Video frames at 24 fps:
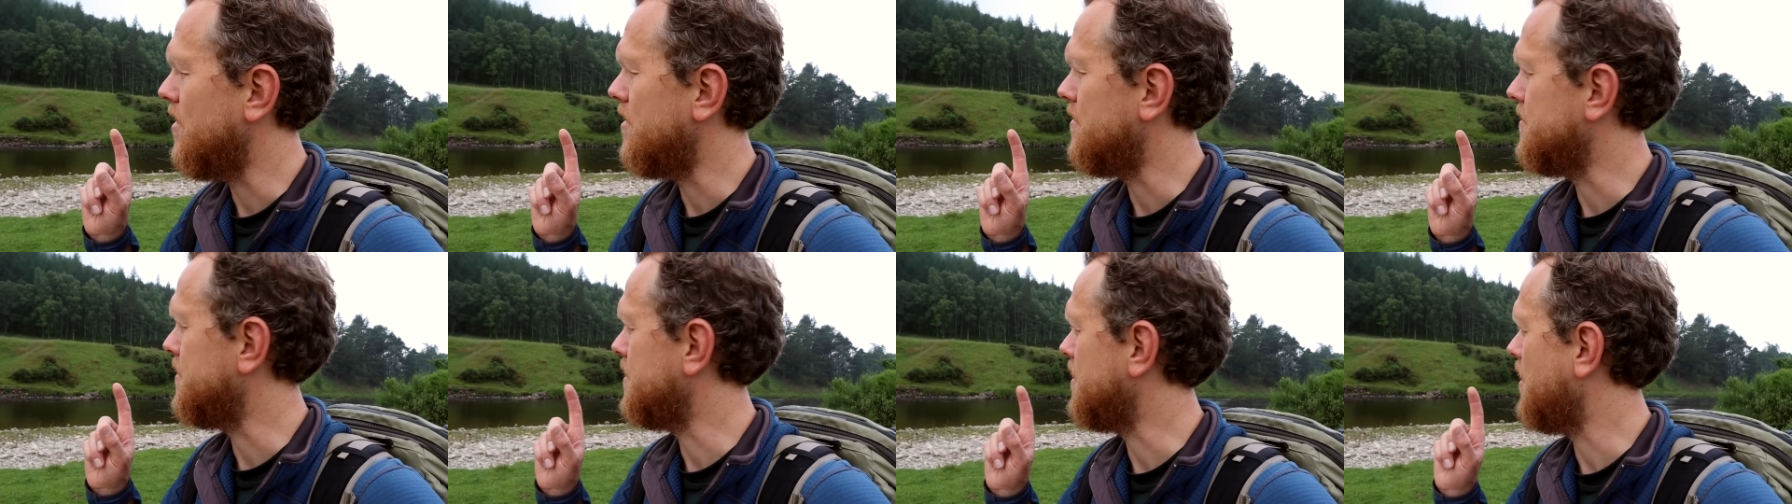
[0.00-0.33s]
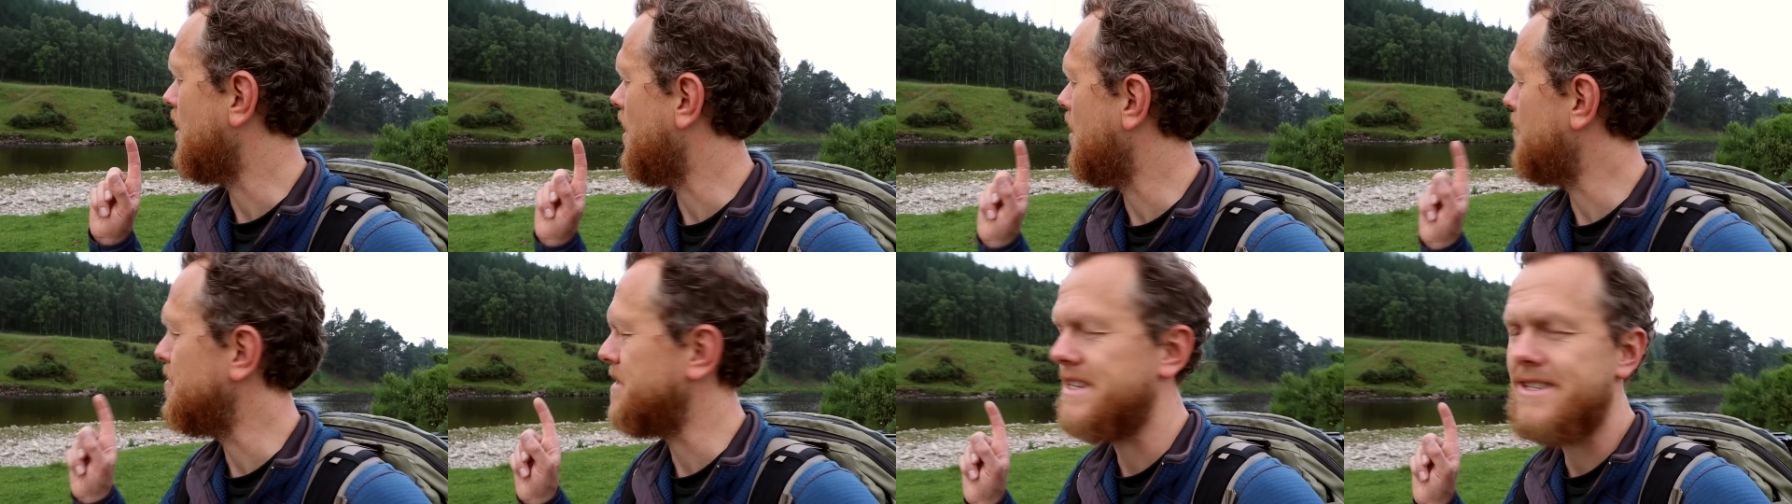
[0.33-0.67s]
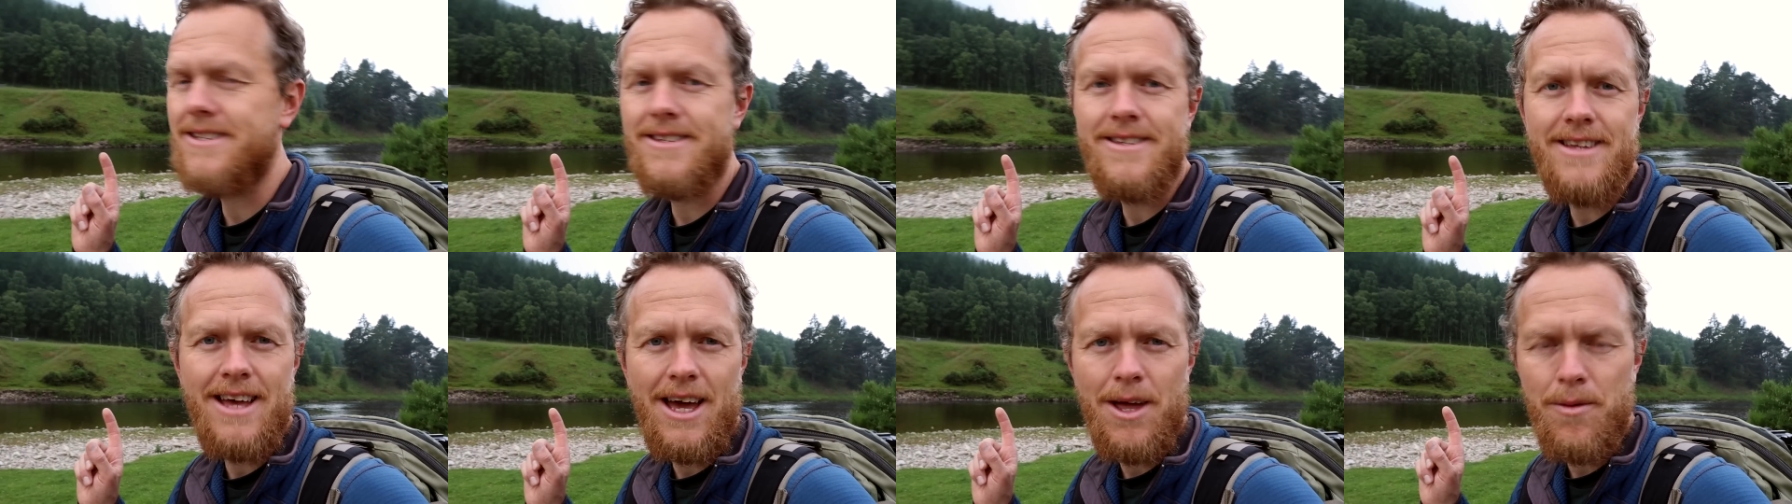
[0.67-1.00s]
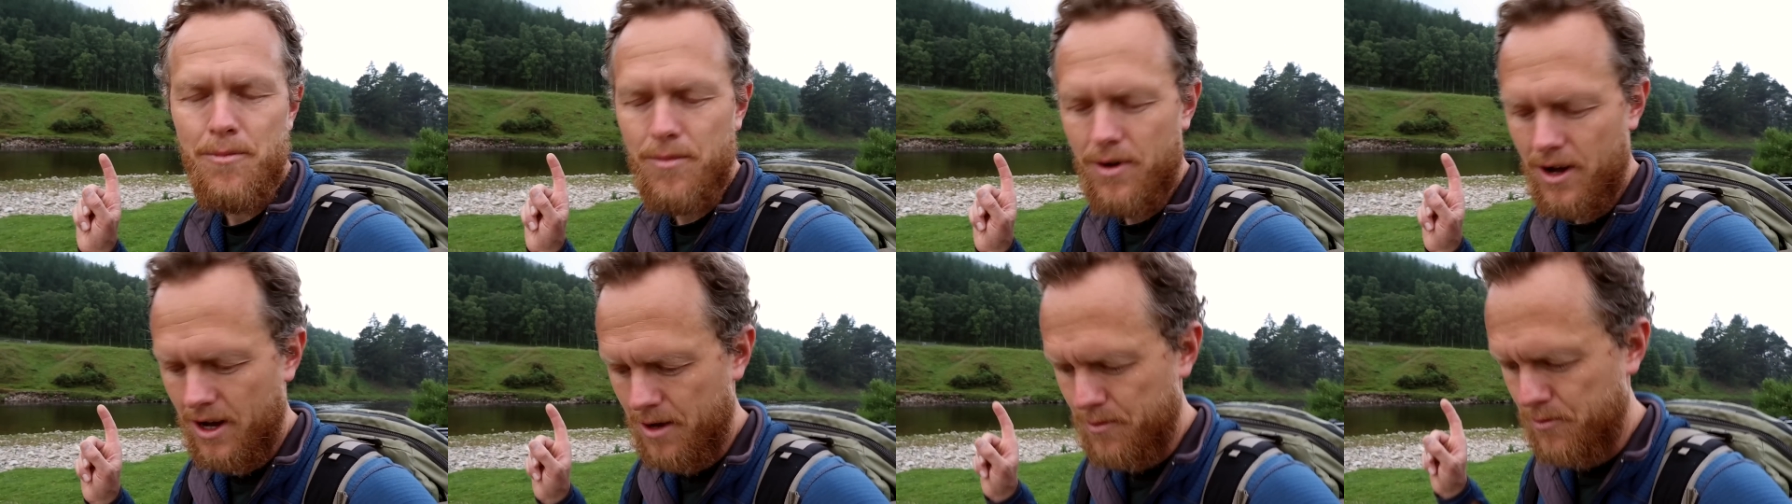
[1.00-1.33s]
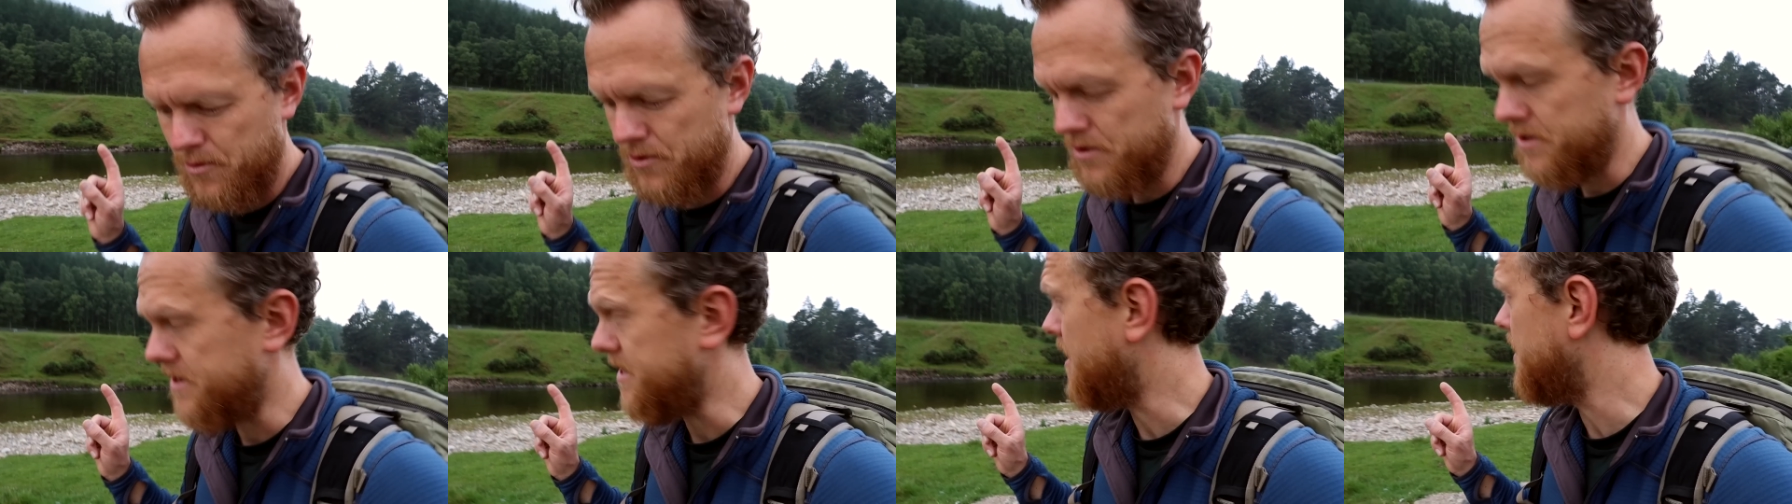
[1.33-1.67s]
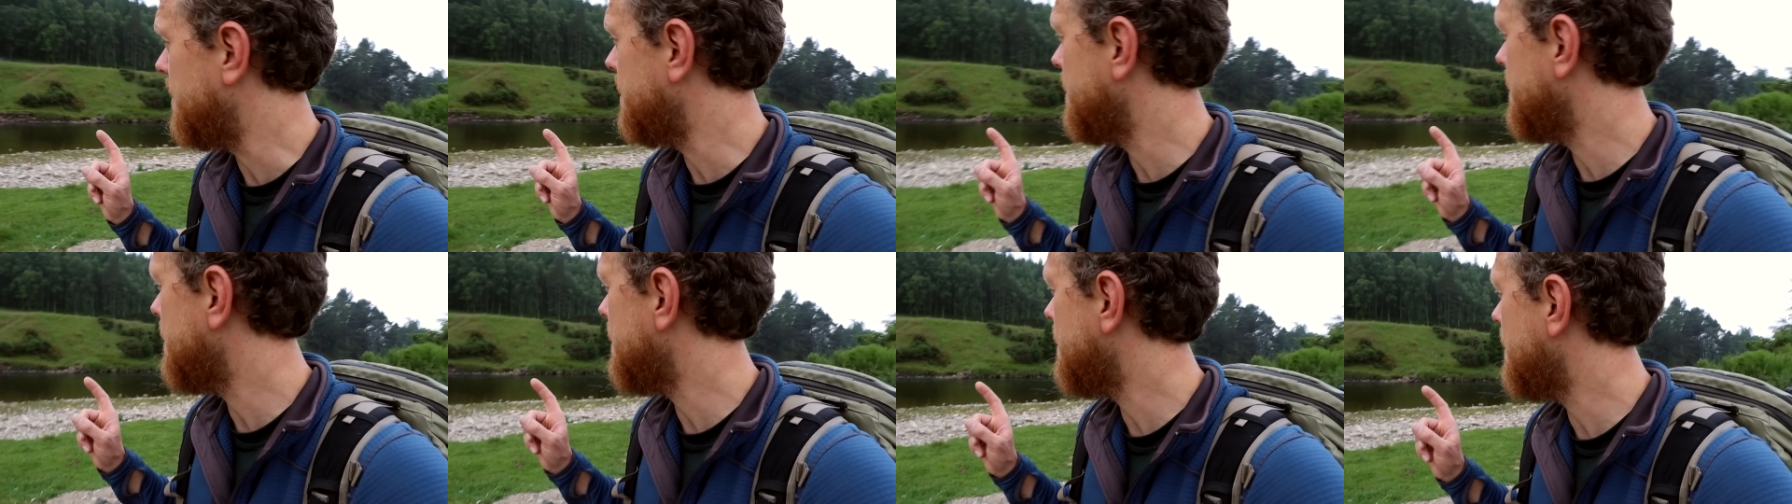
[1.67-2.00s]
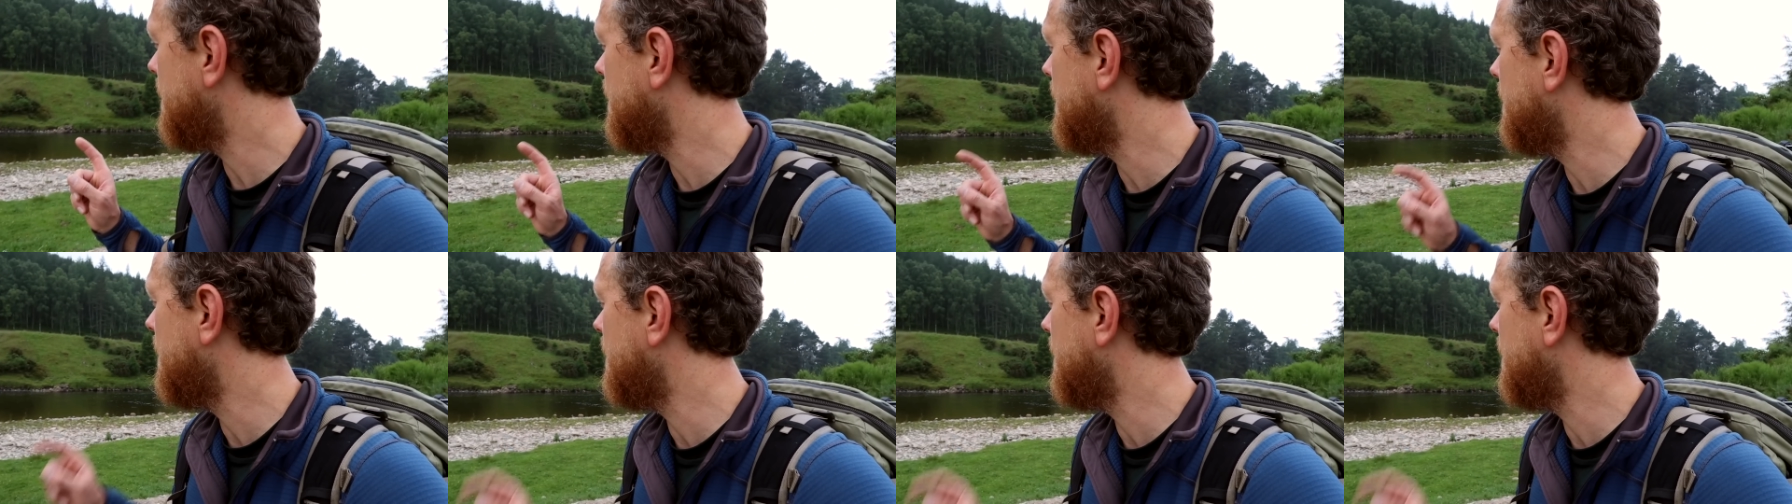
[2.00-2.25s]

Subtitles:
of common sandpiper down here.